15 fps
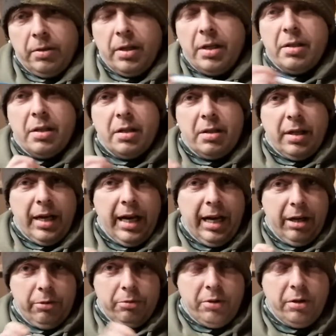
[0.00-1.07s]
This is
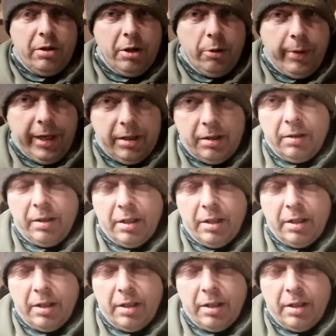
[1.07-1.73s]
how to do it.